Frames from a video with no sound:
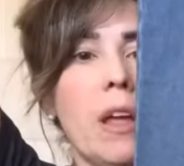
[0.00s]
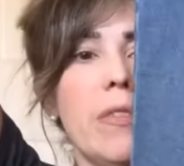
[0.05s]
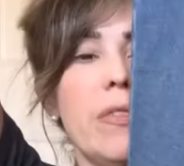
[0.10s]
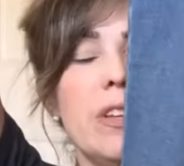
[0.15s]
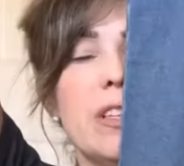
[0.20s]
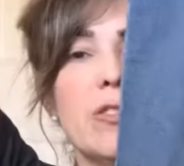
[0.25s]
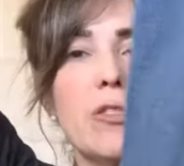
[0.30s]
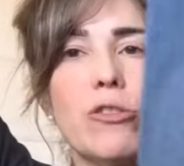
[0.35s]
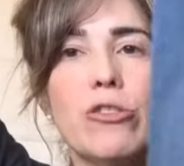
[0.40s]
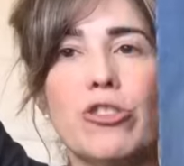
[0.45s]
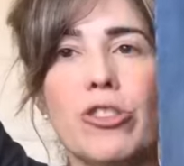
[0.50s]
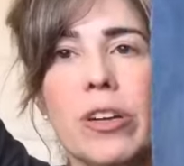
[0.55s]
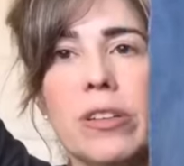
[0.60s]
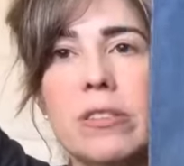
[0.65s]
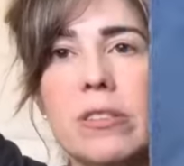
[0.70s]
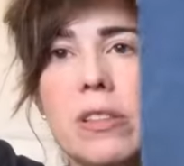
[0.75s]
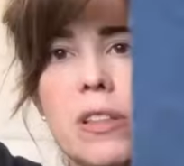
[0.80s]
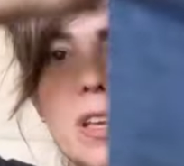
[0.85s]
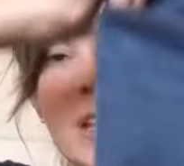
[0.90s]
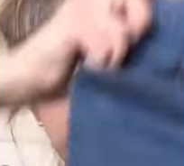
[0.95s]
These are
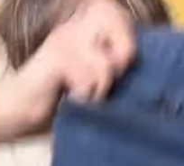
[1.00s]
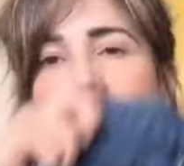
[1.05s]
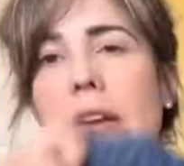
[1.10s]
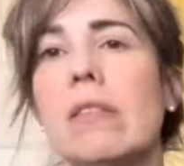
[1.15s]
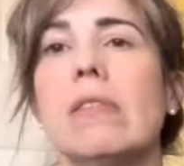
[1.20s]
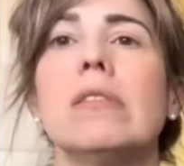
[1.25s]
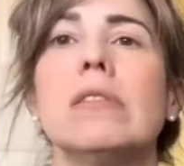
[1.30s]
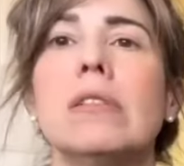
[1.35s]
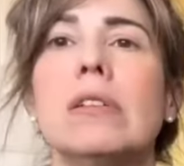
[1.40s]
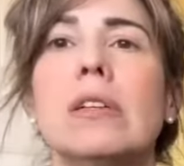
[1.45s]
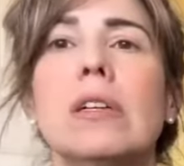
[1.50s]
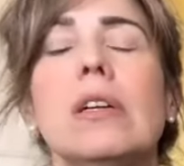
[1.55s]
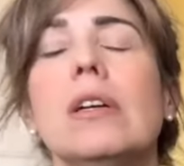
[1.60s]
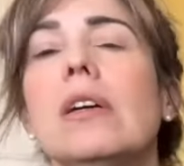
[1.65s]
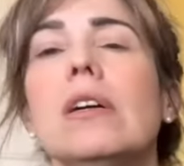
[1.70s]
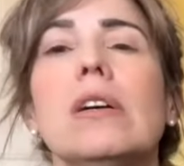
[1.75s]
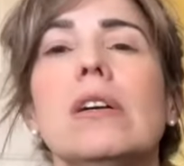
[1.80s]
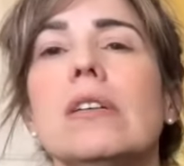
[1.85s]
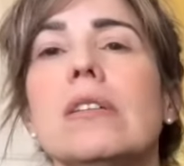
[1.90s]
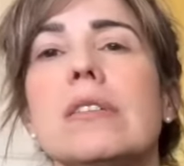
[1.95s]
just the
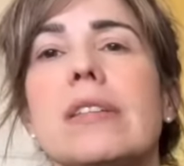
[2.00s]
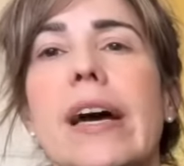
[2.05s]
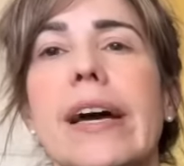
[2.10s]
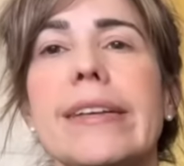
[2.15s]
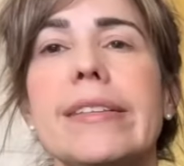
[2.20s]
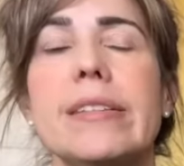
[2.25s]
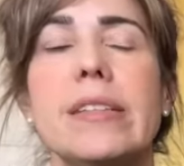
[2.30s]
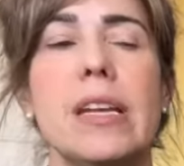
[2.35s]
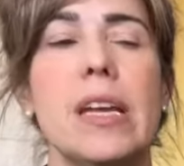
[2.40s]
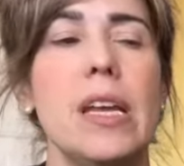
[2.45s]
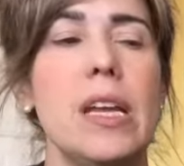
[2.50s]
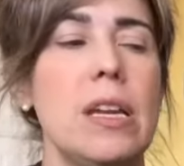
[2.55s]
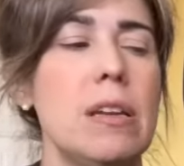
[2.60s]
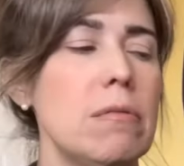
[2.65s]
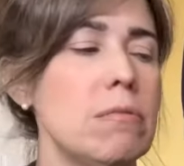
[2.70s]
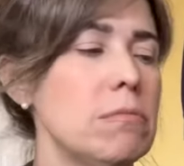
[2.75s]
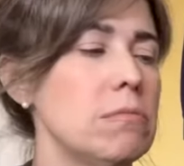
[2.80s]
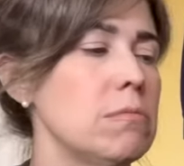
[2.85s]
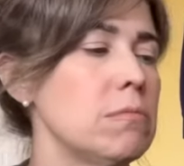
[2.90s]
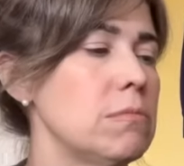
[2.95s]
size
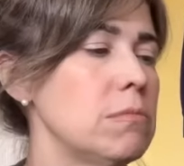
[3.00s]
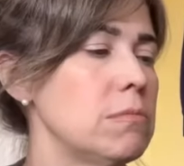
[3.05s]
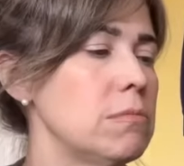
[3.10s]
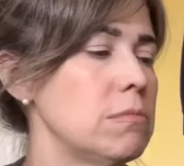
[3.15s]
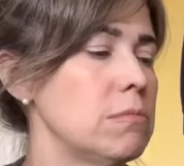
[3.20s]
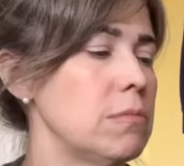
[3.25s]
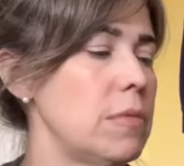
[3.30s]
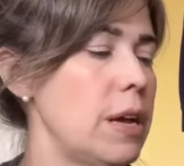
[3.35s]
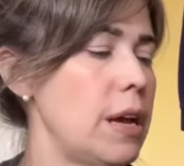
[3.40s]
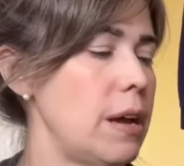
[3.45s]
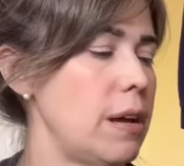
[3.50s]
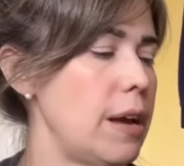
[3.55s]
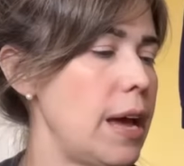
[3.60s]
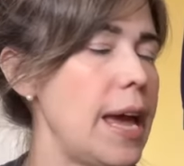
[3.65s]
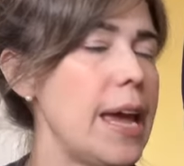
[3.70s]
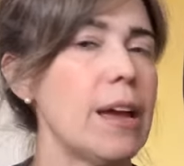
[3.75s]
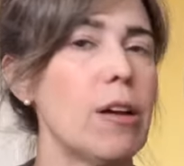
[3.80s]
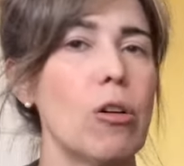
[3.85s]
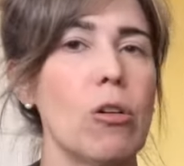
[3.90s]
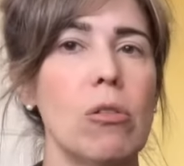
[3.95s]
10
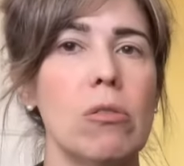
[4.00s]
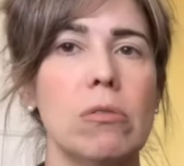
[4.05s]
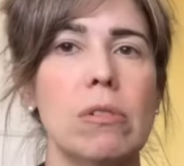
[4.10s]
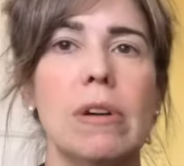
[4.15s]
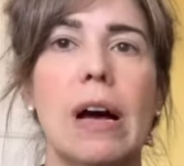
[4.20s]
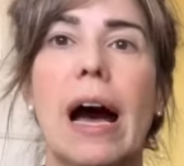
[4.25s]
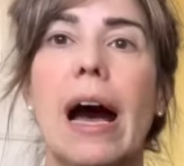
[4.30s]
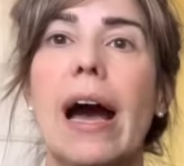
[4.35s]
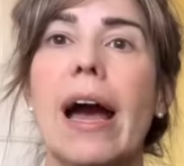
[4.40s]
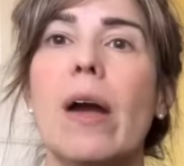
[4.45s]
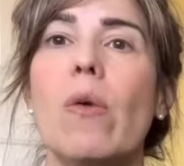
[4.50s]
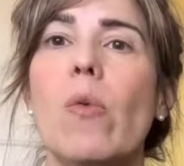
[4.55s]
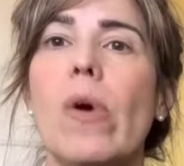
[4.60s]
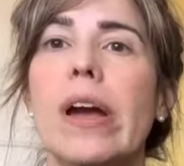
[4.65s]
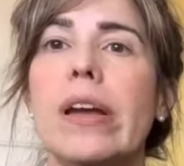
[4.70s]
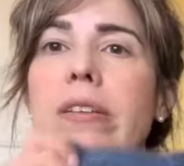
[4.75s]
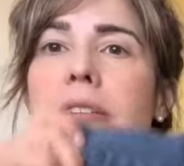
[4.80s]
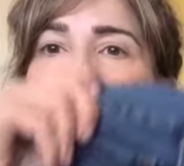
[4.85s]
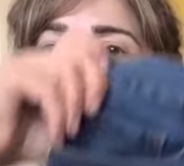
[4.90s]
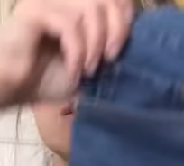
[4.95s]
ankle, high
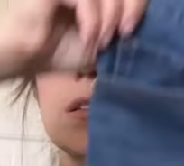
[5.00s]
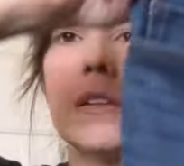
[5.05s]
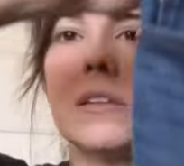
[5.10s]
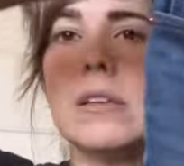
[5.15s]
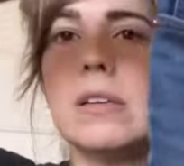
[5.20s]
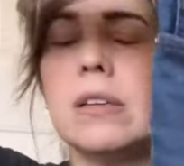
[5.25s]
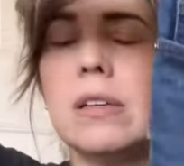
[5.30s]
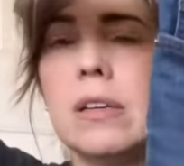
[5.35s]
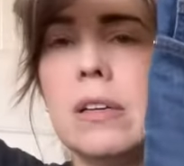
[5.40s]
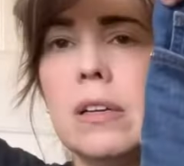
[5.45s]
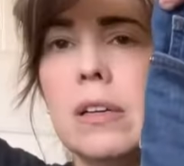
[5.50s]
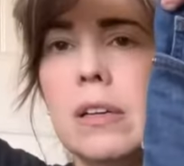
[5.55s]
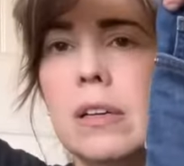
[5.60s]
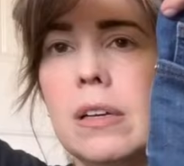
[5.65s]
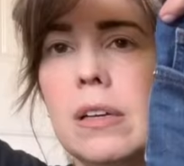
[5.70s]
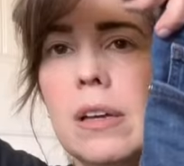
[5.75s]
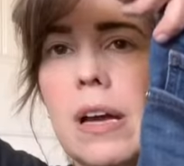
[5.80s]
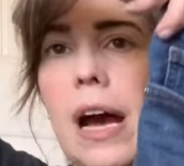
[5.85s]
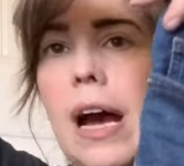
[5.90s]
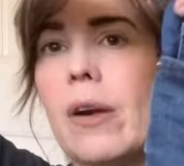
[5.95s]
waist,
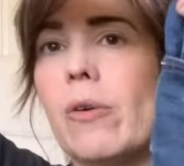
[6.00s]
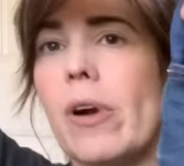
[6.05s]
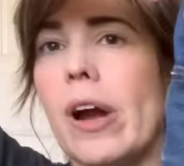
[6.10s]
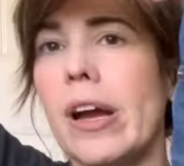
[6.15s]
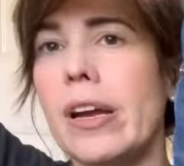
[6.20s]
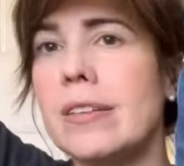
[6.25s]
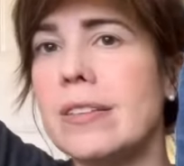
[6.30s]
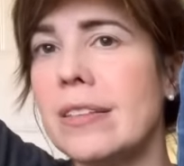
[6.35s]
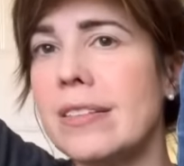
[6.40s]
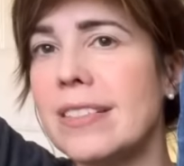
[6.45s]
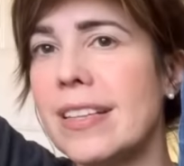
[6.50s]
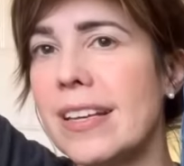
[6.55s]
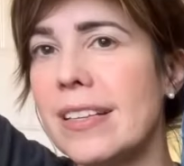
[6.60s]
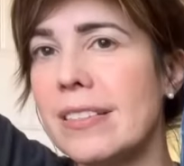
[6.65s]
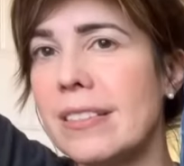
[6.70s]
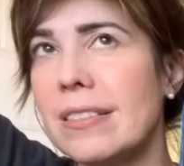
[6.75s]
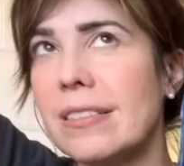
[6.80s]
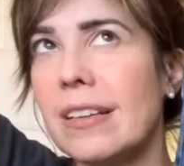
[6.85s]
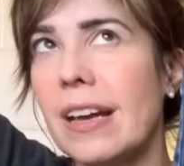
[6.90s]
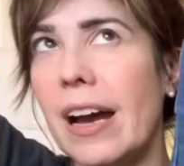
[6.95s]
high rise it
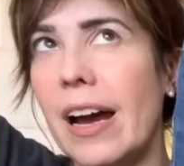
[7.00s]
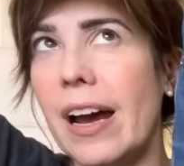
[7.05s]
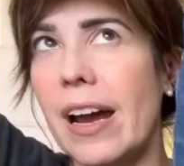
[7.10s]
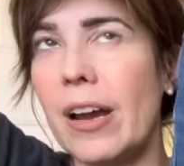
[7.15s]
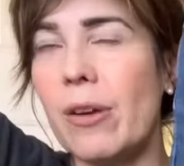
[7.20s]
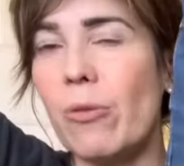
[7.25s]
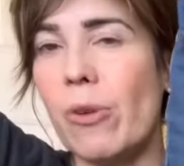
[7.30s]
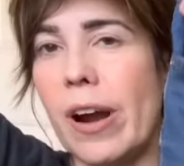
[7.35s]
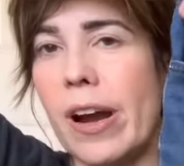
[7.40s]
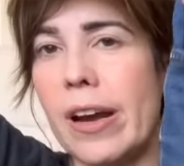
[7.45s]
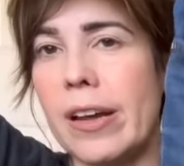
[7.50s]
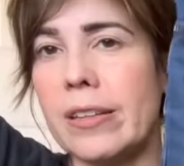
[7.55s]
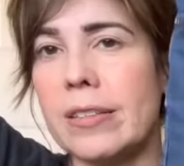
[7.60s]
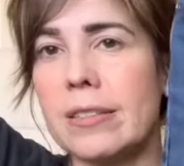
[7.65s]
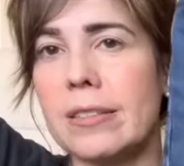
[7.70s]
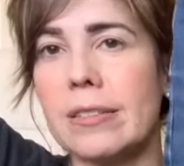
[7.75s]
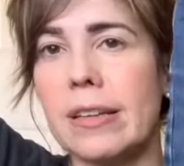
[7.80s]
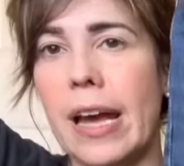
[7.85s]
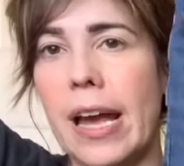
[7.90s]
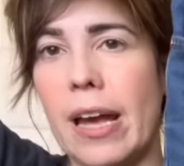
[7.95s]
says, high
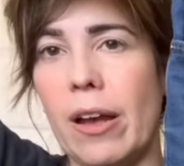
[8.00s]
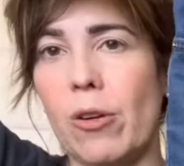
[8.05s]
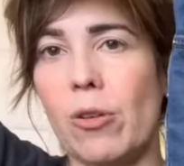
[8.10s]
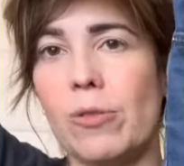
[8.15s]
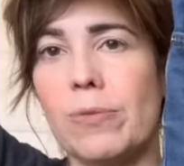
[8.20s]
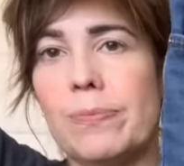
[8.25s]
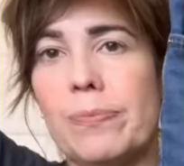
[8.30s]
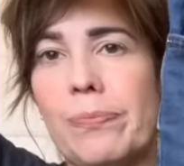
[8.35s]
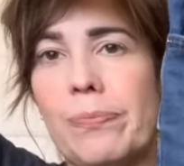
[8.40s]
rise ankle.